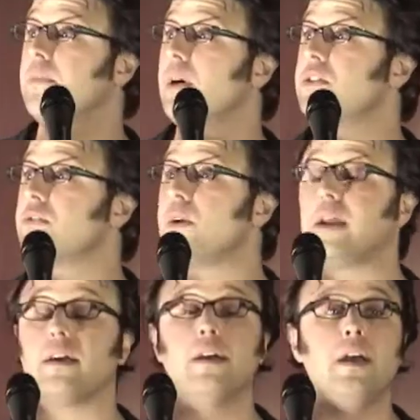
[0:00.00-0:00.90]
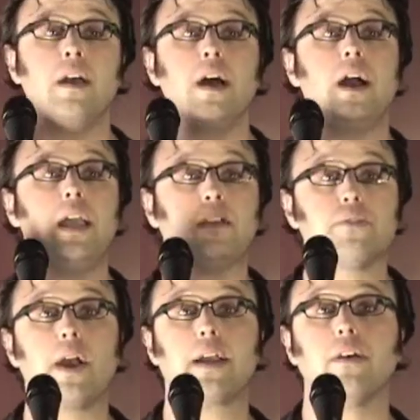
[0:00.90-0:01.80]
He wanted to write a hit
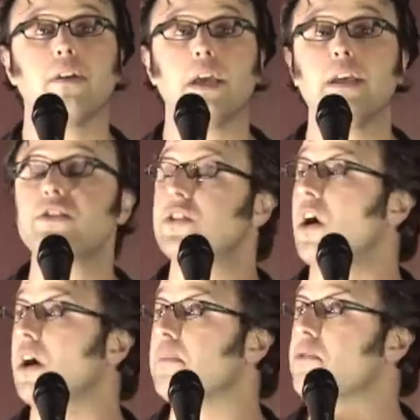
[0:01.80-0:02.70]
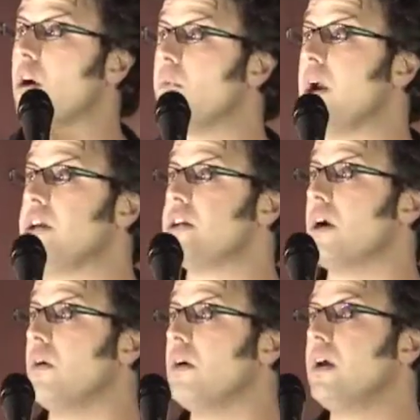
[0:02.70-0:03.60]
record, a hit song, a Broadway
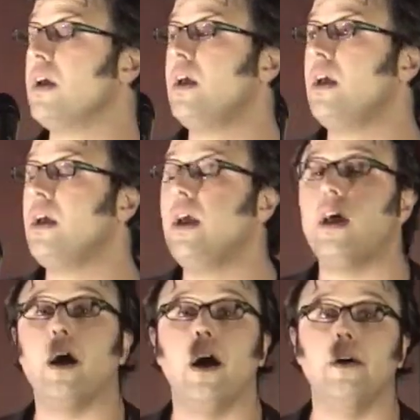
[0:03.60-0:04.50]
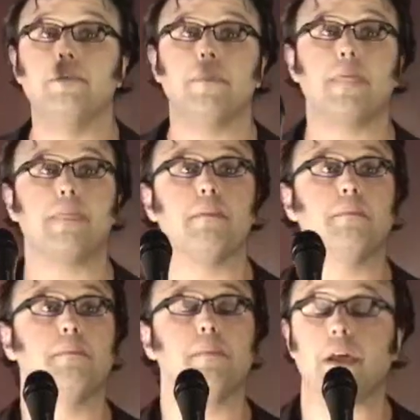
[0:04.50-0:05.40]
show. And
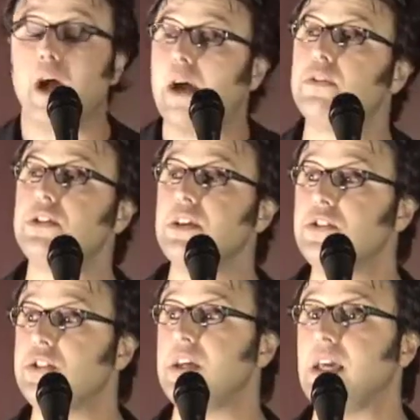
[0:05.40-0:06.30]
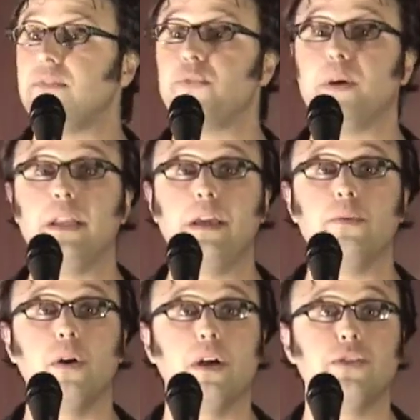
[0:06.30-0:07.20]
I was conceived when he
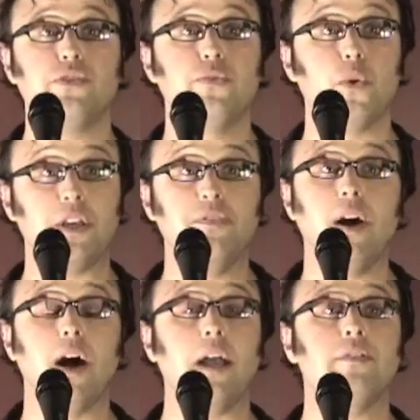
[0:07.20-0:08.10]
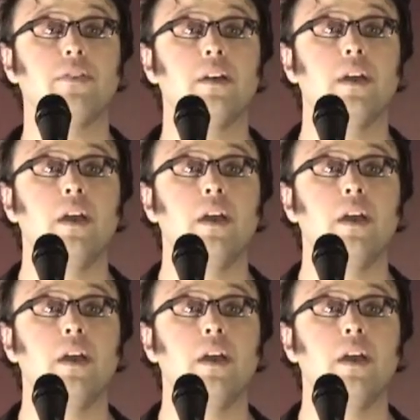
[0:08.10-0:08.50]
was 45.